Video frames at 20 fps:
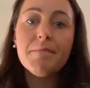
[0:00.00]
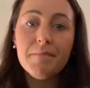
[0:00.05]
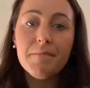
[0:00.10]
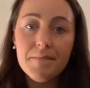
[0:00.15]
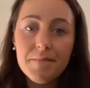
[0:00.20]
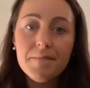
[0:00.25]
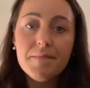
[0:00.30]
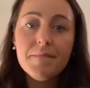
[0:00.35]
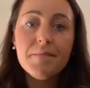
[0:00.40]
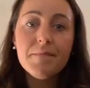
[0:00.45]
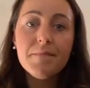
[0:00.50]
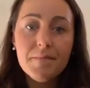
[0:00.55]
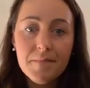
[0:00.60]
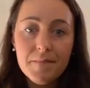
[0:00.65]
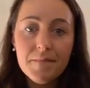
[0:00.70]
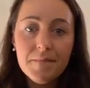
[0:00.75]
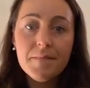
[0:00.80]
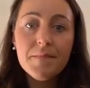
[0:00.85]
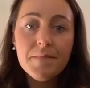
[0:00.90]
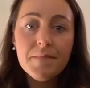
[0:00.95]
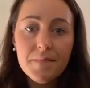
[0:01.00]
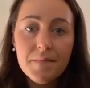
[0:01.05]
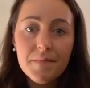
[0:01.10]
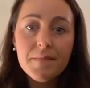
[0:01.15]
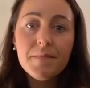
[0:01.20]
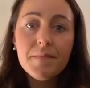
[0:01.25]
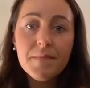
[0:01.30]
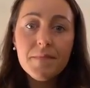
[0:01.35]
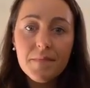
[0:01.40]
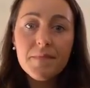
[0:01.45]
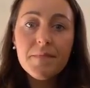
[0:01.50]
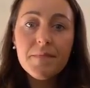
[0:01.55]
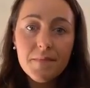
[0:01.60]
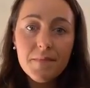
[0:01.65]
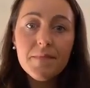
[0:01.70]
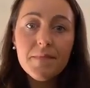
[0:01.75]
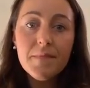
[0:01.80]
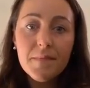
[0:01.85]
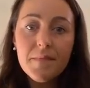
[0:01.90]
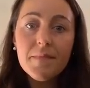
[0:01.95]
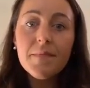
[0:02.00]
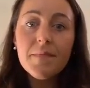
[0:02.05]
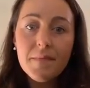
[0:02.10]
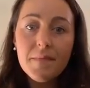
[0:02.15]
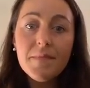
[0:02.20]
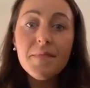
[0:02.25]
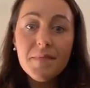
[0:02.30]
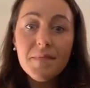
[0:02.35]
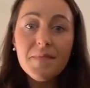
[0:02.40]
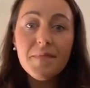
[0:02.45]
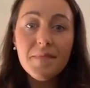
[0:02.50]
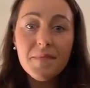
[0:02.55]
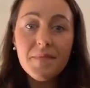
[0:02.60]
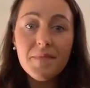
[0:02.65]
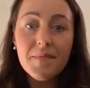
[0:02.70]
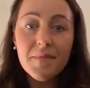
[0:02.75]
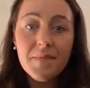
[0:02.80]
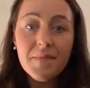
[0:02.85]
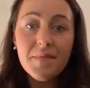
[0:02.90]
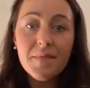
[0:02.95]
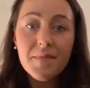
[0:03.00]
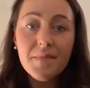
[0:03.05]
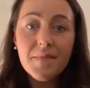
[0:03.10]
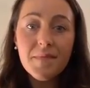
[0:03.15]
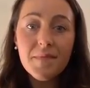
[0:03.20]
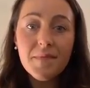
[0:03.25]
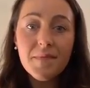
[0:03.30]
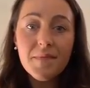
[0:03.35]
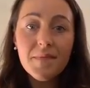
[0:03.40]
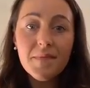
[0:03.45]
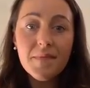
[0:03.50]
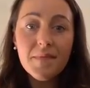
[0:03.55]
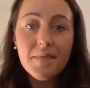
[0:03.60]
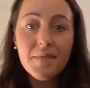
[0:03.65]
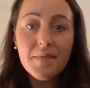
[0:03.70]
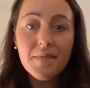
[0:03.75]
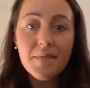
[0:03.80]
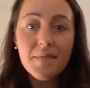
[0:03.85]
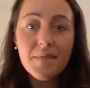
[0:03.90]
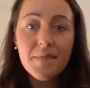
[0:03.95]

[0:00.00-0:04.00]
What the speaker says: No words are spoken by the person on screen.